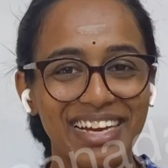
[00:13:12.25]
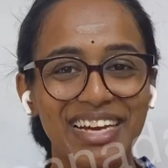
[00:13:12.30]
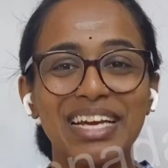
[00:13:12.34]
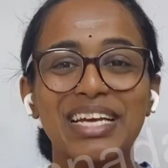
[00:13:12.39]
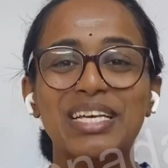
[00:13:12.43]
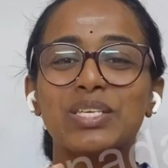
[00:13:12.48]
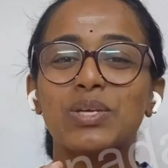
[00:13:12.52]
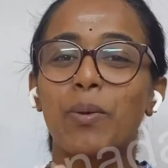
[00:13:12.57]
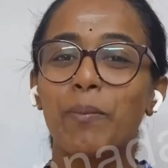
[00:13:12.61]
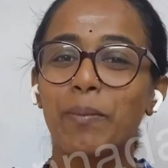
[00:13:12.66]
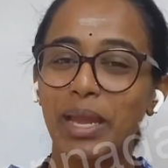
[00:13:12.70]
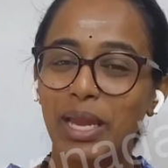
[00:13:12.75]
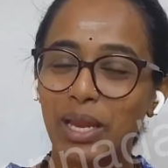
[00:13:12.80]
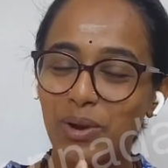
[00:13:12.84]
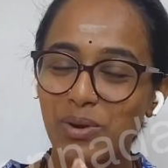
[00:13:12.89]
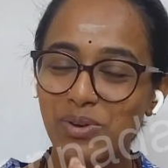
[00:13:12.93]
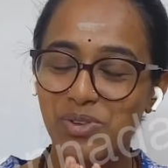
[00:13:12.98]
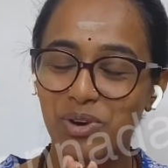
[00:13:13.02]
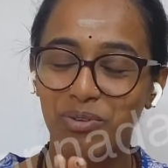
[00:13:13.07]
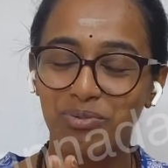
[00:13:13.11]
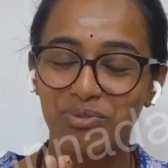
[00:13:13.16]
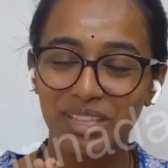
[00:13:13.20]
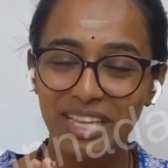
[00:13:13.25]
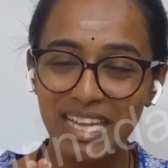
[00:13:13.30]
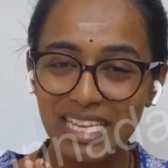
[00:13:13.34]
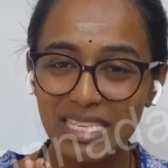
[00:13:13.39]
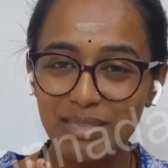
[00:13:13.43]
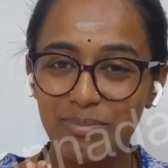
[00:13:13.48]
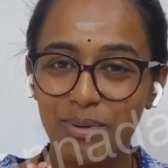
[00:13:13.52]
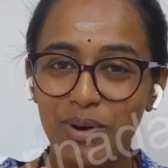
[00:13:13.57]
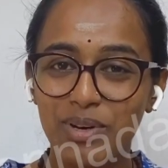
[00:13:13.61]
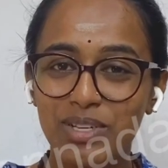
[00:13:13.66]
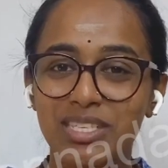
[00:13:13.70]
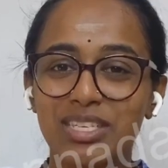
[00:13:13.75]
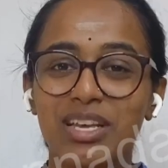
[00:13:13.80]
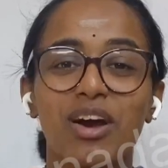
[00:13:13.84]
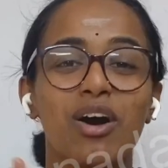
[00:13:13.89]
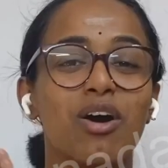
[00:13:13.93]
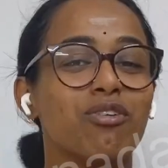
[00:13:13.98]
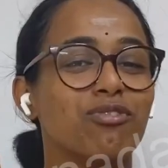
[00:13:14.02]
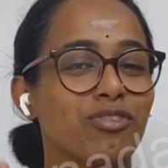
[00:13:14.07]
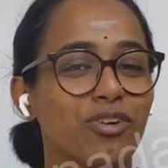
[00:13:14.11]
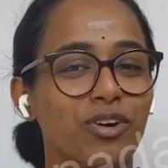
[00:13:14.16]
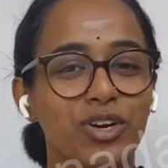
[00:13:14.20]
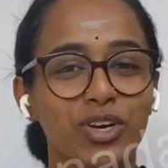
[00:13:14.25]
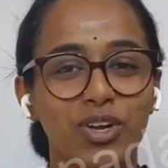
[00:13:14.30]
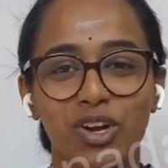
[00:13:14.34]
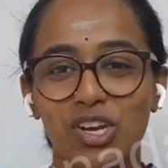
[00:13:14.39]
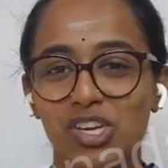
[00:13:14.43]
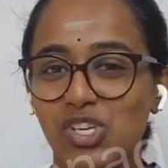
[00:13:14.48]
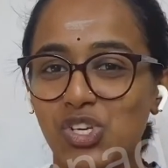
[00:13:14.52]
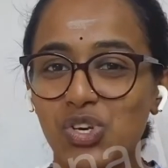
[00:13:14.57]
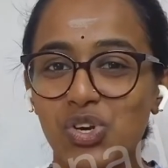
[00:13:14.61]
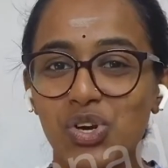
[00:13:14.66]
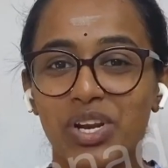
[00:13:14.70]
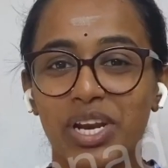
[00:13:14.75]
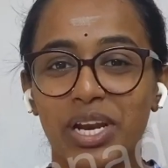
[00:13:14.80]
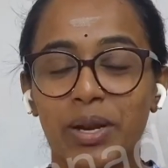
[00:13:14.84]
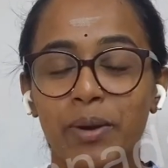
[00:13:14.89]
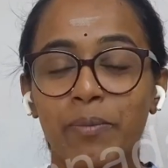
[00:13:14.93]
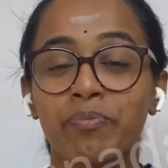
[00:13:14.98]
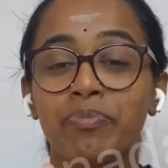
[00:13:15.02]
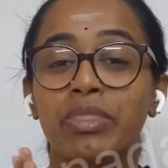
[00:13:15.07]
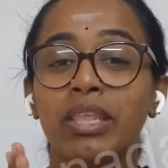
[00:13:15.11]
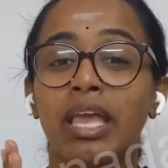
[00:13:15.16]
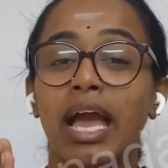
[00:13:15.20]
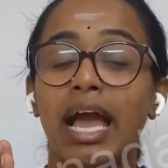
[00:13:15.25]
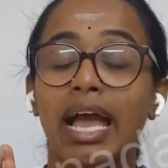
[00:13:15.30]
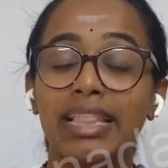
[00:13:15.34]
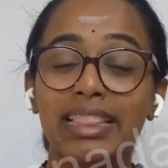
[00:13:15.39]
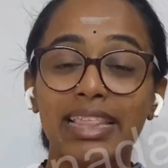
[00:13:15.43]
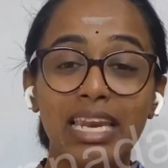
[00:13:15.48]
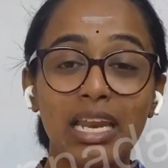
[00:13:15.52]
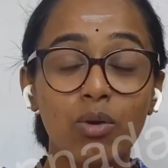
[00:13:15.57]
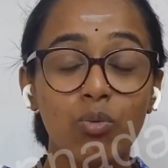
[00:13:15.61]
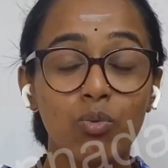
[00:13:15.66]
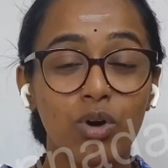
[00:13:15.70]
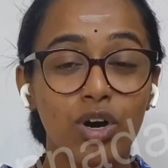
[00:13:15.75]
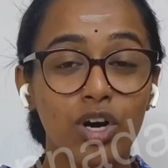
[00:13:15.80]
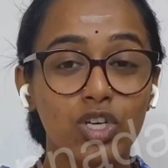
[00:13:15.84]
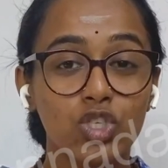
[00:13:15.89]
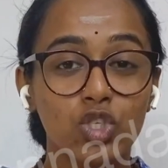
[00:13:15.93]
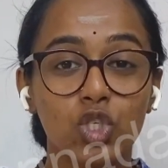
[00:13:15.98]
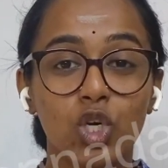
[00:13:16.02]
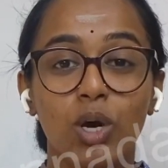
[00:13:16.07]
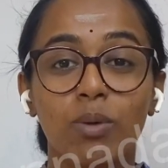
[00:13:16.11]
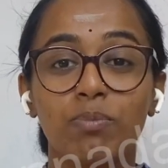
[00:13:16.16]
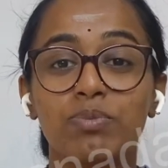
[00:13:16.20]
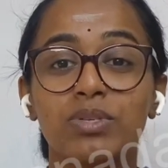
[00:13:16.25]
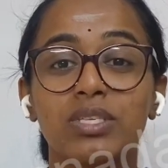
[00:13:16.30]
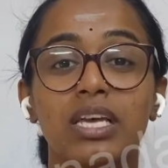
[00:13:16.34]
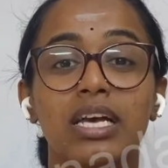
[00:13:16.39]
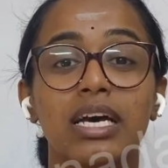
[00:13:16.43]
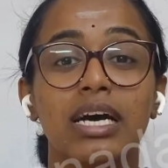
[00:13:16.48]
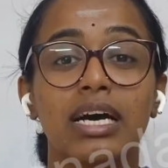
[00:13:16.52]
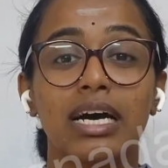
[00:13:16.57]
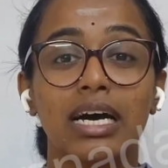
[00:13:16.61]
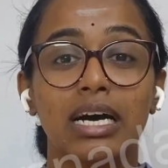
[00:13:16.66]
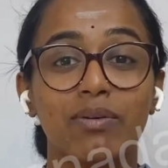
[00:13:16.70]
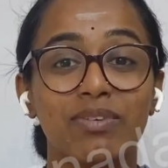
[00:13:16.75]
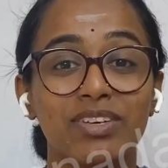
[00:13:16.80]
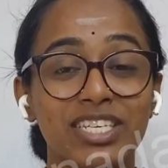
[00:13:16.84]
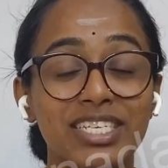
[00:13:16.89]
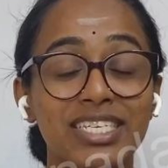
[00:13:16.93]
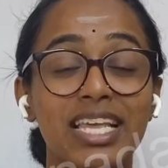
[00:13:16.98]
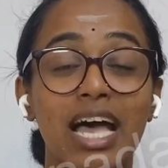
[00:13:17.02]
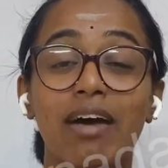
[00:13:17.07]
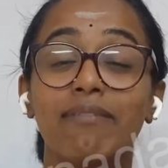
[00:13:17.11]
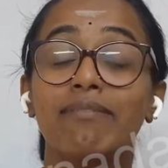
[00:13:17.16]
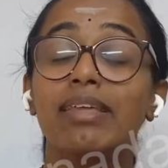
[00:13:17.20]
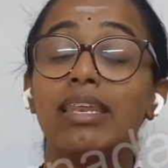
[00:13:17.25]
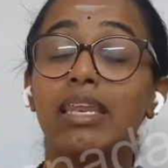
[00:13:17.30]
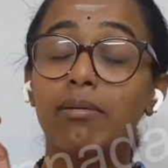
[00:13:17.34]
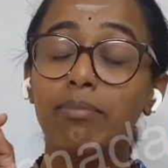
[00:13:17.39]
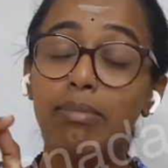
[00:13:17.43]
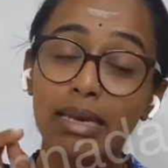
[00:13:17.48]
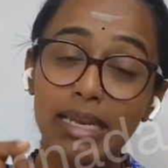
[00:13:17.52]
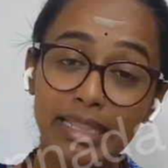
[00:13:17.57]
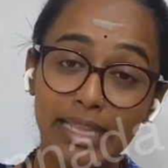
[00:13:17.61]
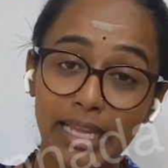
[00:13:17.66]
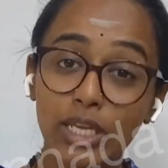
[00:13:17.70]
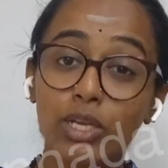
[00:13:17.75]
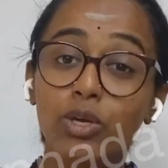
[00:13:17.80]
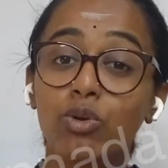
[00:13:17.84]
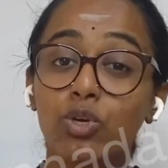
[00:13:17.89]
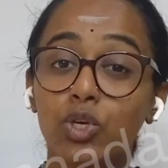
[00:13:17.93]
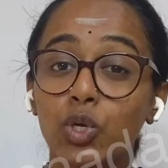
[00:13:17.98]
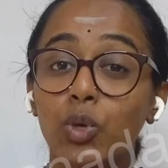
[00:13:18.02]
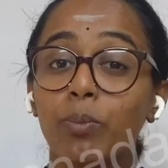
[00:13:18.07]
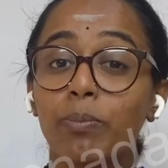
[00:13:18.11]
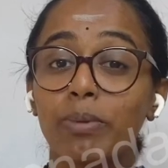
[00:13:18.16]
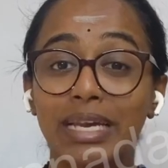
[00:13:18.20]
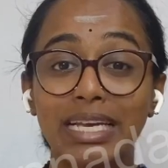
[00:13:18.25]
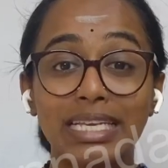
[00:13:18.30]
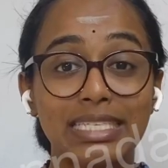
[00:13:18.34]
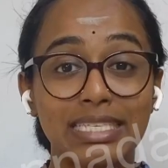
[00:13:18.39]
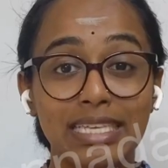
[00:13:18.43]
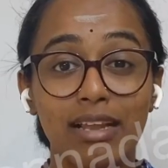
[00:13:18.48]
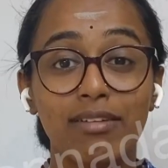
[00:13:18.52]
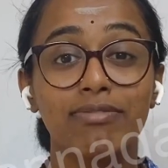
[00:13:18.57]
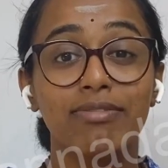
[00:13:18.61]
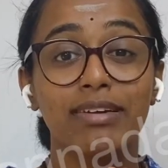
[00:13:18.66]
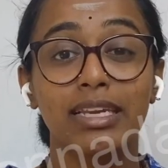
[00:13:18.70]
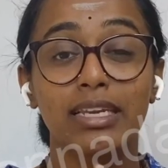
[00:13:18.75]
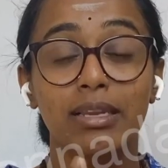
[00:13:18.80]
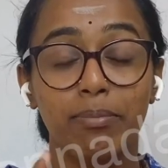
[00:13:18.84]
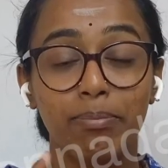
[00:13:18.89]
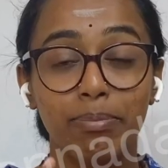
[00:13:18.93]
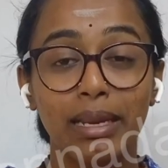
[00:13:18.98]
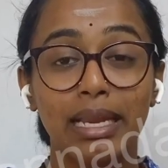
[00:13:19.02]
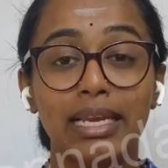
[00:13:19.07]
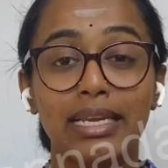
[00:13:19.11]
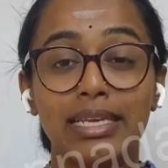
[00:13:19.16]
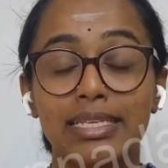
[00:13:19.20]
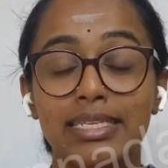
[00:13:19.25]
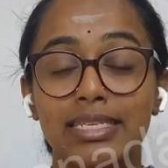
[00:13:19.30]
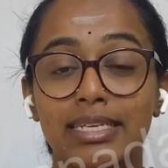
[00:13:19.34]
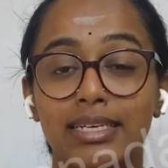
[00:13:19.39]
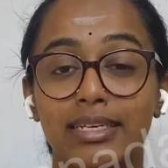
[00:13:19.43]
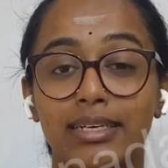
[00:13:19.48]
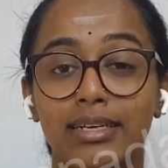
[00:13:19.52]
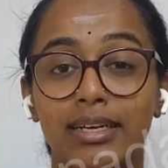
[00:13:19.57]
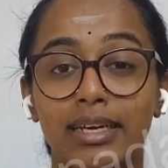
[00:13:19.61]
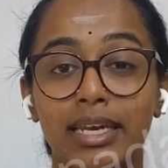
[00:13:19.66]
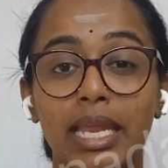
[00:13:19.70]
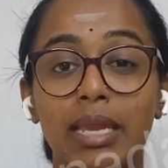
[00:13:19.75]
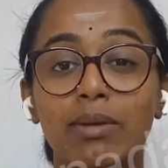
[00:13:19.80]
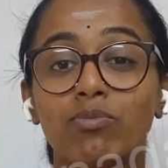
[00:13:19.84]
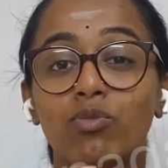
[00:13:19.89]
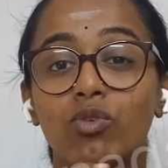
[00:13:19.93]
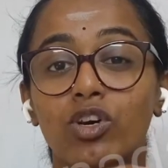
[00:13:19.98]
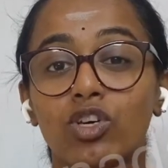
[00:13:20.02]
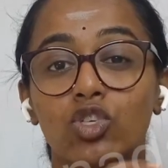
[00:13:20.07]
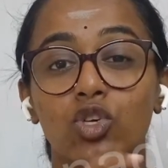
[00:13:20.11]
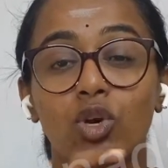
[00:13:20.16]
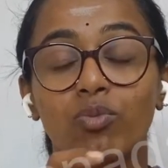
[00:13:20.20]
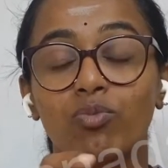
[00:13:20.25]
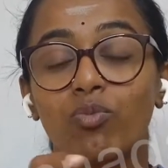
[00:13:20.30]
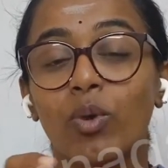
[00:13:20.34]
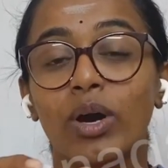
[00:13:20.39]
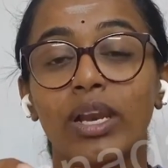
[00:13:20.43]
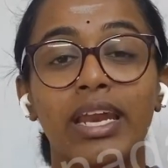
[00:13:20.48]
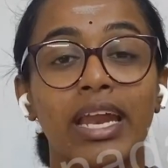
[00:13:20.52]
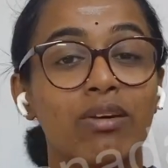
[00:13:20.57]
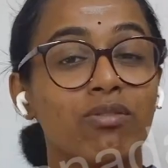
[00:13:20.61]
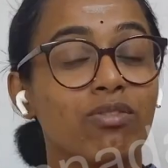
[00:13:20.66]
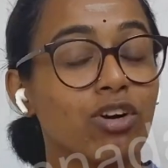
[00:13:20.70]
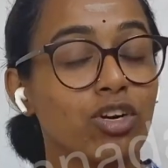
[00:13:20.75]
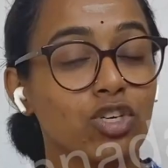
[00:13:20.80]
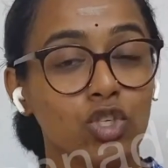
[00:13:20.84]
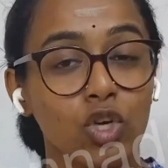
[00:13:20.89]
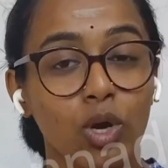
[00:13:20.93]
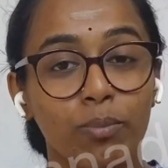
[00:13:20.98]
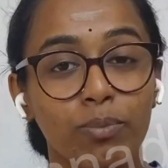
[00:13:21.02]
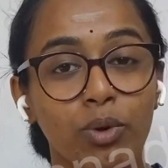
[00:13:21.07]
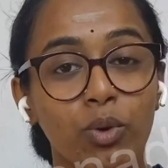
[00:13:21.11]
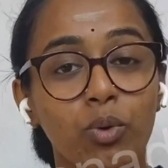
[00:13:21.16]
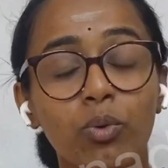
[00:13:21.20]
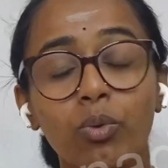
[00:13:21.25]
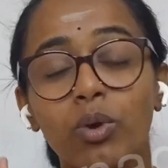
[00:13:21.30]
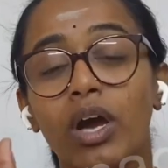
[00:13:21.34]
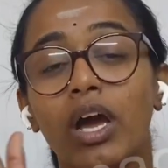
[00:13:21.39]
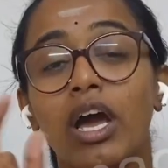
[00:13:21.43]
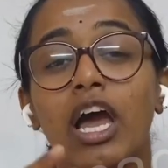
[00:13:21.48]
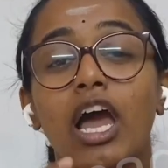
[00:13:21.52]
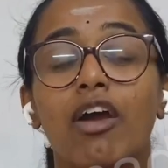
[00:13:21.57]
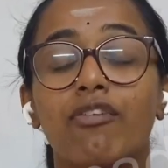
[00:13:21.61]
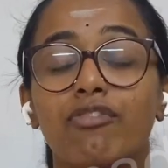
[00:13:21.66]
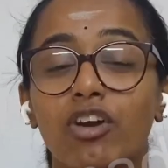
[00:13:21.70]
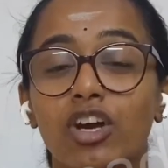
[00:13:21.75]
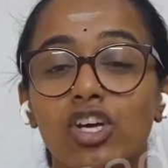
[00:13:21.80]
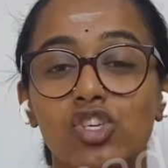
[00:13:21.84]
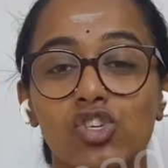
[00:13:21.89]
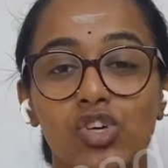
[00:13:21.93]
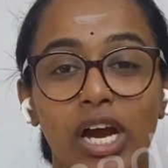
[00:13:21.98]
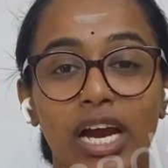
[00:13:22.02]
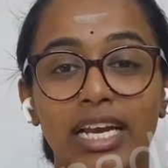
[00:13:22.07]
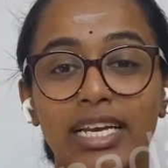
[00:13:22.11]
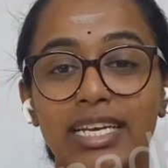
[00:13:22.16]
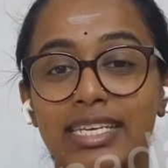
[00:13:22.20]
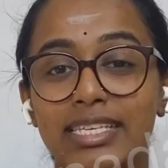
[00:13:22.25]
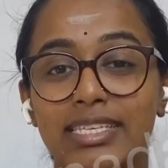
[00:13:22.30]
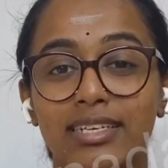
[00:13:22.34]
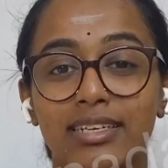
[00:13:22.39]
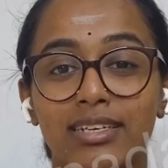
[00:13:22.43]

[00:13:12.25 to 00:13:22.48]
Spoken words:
So make use of these books for your children. And there are workshops which is available in the YouTube itself in a playlist named Workshop 1 and Workshop 2. If your child is